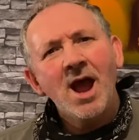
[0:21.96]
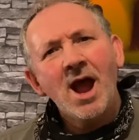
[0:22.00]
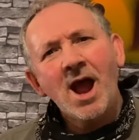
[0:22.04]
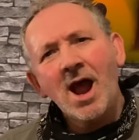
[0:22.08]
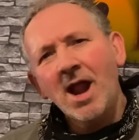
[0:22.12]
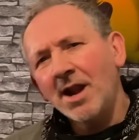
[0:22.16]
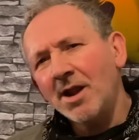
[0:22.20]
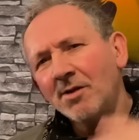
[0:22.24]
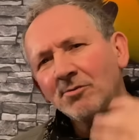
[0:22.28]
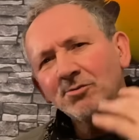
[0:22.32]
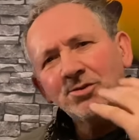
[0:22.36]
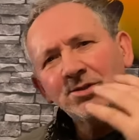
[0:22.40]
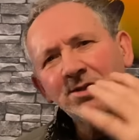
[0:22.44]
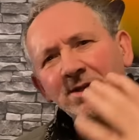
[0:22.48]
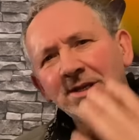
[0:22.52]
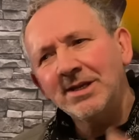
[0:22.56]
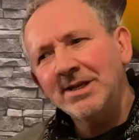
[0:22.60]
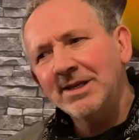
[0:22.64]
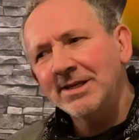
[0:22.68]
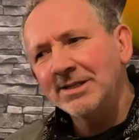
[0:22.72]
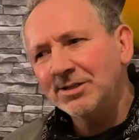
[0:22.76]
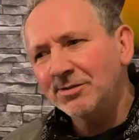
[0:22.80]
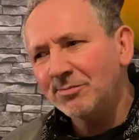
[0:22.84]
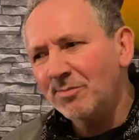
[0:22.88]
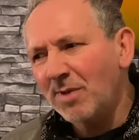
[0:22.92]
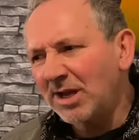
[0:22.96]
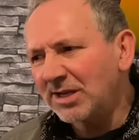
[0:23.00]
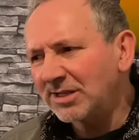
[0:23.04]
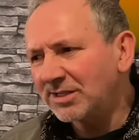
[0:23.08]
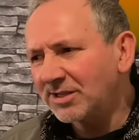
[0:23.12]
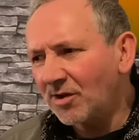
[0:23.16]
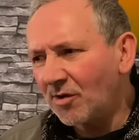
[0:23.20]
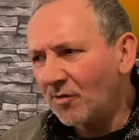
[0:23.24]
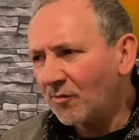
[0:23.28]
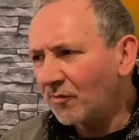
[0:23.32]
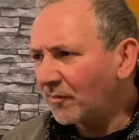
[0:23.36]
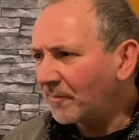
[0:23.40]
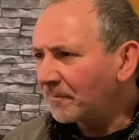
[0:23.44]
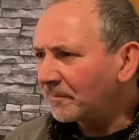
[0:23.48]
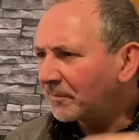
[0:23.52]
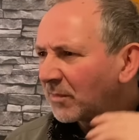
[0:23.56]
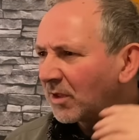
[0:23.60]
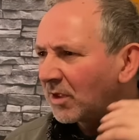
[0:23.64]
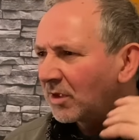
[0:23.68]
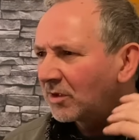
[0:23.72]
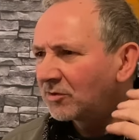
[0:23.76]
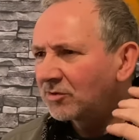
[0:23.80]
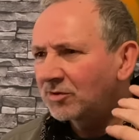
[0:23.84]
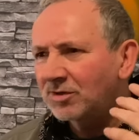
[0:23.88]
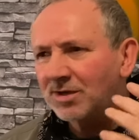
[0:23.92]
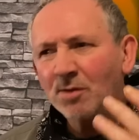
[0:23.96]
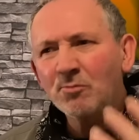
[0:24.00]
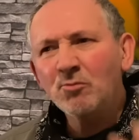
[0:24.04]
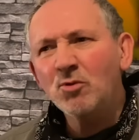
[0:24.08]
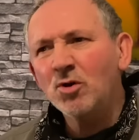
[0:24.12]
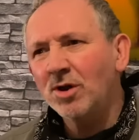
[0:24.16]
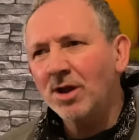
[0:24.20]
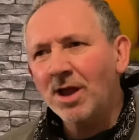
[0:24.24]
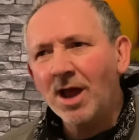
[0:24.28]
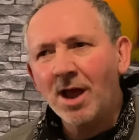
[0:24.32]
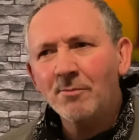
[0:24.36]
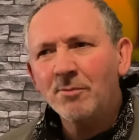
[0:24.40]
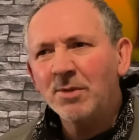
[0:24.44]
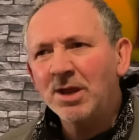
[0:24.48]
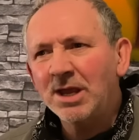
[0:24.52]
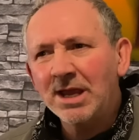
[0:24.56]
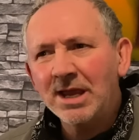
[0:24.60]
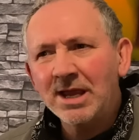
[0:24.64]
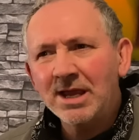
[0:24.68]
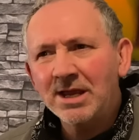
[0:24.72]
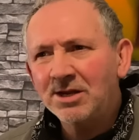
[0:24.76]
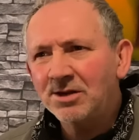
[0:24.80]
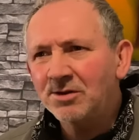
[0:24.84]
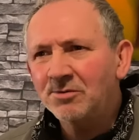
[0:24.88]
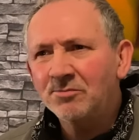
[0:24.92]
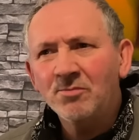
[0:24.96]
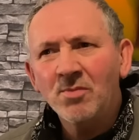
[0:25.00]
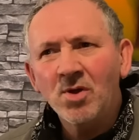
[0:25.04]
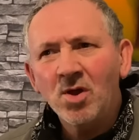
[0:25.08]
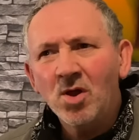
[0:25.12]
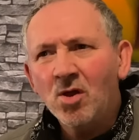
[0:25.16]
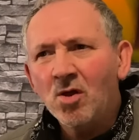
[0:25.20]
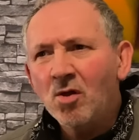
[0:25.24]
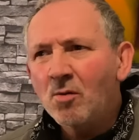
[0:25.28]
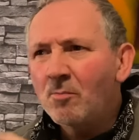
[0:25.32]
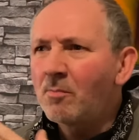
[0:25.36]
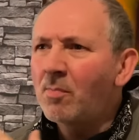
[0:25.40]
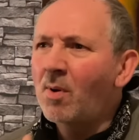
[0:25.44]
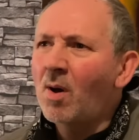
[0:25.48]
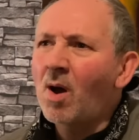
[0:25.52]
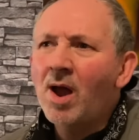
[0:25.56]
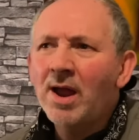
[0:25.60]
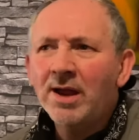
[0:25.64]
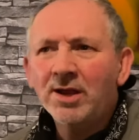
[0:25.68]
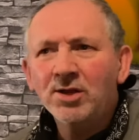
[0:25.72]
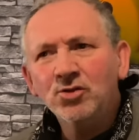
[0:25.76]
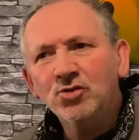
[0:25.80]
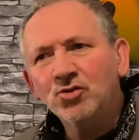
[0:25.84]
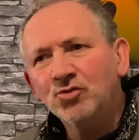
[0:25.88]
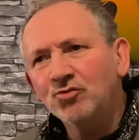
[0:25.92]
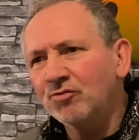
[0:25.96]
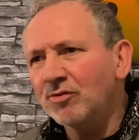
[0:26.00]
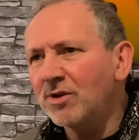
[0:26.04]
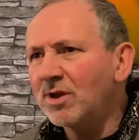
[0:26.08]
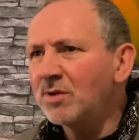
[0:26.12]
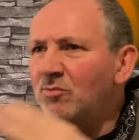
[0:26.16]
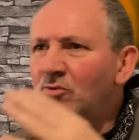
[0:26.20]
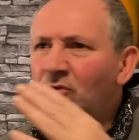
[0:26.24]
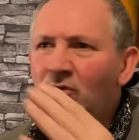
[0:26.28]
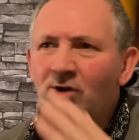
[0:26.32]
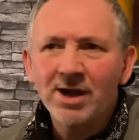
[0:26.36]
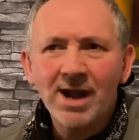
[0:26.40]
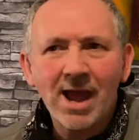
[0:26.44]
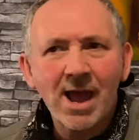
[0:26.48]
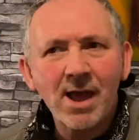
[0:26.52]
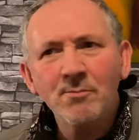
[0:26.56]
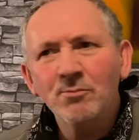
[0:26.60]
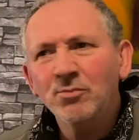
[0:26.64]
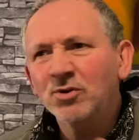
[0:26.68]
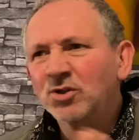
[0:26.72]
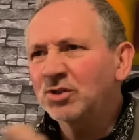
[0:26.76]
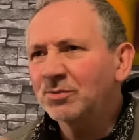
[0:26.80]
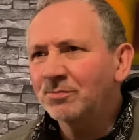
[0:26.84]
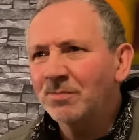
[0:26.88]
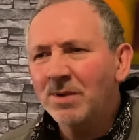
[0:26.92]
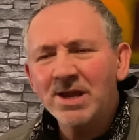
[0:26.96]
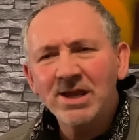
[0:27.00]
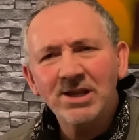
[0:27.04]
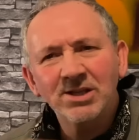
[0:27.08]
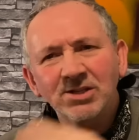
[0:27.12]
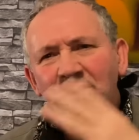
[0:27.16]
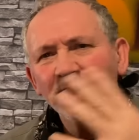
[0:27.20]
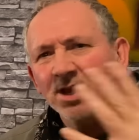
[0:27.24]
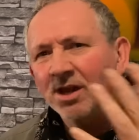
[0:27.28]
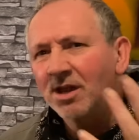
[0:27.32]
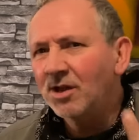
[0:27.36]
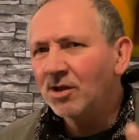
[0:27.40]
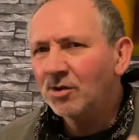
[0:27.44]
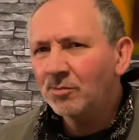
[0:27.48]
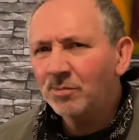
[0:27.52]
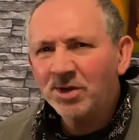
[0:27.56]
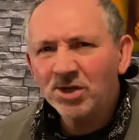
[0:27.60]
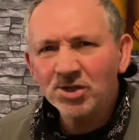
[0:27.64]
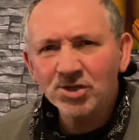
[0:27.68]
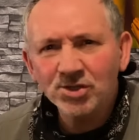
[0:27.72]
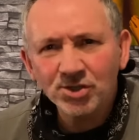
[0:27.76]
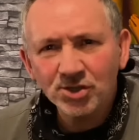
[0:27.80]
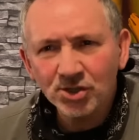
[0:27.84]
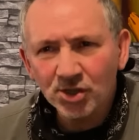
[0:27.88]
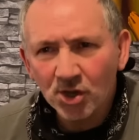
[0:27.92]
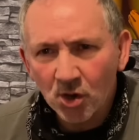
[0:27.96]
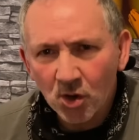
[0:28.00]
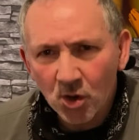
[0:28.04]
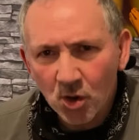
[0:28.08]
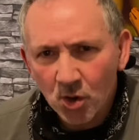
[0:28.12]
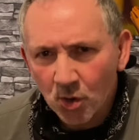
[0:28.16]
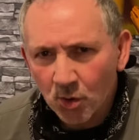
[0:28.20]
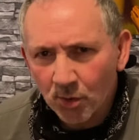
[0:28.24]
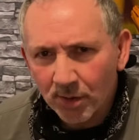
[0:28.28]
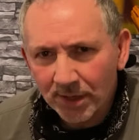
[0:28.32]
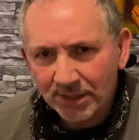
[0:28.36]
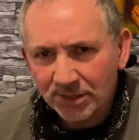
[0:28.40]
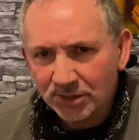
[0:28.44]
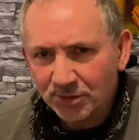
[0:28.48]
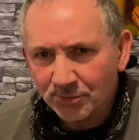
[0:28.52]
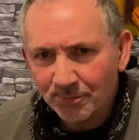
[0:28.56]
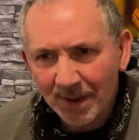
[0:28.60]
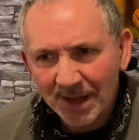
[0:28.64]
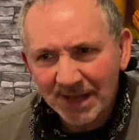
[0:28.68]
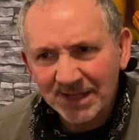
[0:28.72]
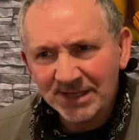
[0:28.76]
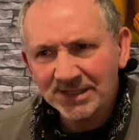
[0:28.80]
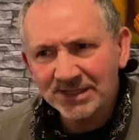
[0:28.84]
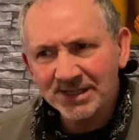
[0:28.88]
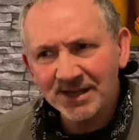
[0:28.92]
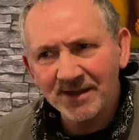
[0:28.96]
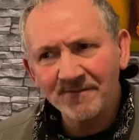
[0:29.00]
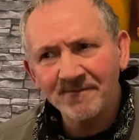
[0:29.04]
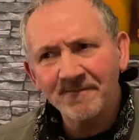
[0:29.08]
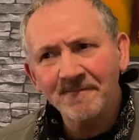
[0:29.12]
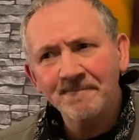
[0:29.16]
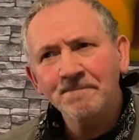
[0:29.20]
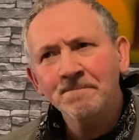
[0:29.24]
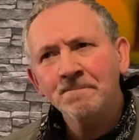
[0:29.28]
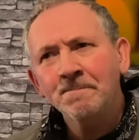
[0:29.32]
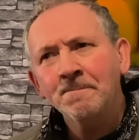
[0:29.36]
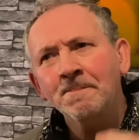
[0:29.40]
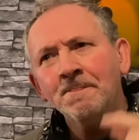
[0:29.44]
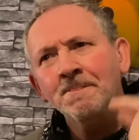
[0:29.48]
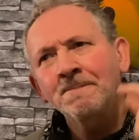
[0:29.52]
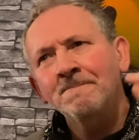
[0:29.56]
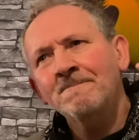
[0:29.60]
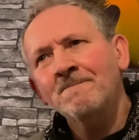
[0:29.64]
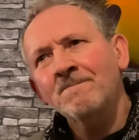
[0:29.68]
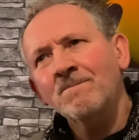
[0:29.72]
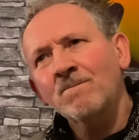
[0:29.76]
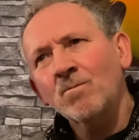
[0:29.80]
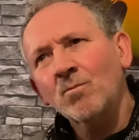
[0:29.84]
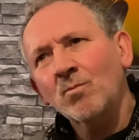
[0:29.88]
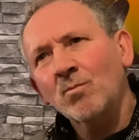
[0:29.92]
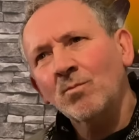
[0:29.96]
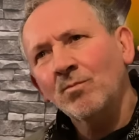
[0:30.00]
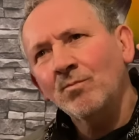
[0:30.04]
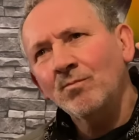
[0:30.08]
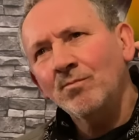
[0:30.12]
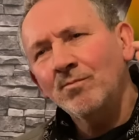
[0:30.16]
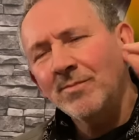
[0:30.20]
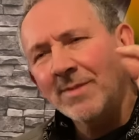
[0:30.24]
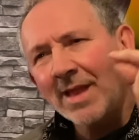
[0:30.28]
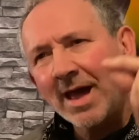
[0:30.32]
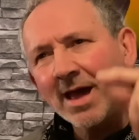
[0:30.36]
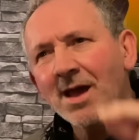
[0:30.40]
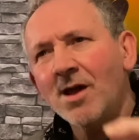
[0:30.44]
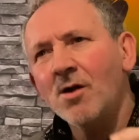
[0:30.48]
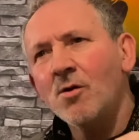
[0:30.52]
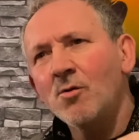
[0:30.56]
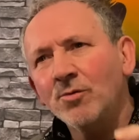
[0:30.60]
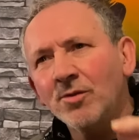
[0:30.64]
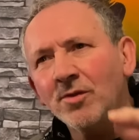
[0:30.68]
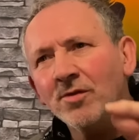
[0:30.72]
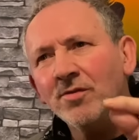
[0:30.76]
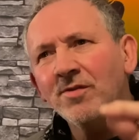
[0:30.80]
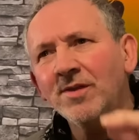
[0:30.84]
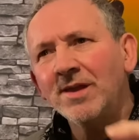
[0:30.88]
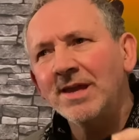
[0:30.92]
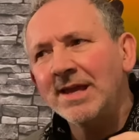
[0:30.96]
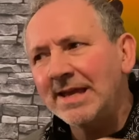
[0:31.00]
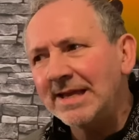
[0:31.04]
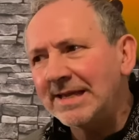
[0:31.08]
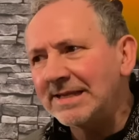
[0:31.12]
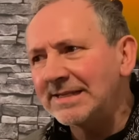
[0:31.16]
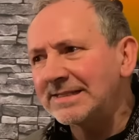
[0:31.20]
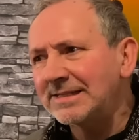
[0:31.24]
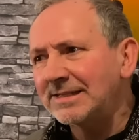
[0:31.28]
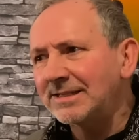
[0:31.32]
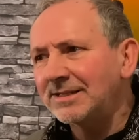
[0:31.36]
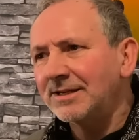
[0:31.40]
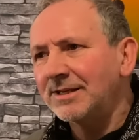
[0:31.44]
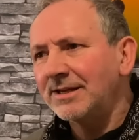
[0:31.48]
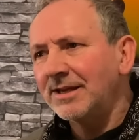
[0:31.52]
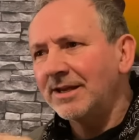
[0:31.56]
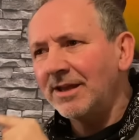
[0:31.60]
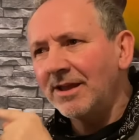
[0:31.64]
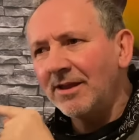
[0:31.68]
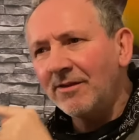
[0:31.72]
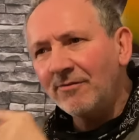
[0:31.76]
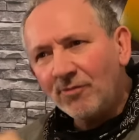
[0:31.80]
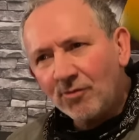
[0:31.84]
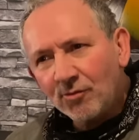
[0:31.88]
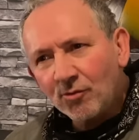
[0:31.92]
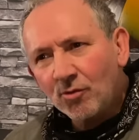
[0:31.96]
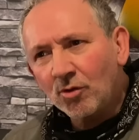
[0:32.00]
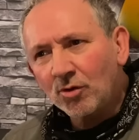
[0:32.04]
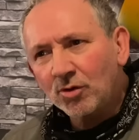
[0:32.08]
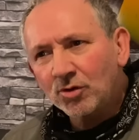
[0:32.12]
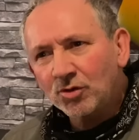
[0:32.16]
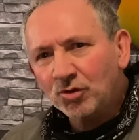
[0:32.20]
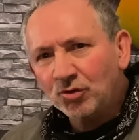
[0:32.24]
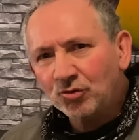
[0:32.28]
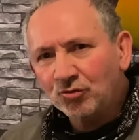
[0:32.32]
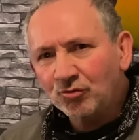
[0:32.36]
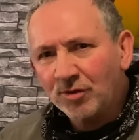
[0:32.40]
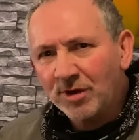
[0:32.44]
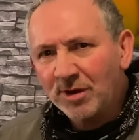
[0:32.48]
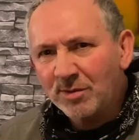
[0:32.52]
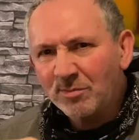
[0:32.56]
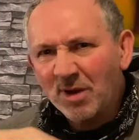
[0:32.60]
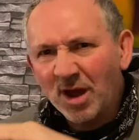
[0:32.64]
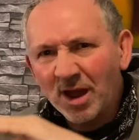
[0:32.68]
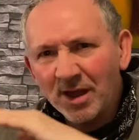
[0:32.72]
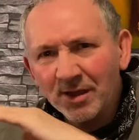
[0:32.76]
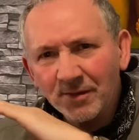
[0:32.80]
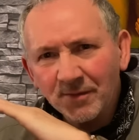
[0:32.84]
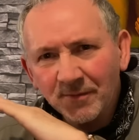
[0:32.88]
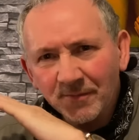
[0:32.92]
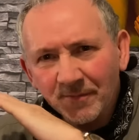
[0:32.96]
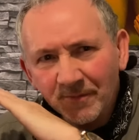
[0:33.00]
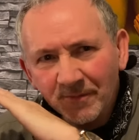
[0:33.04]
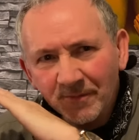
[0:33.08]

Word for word: and I was thinking to myself, someone coming in, buying a streamer, an amp and speakers, it'd be so expensive. Now, the thing is, if you've got a stream app,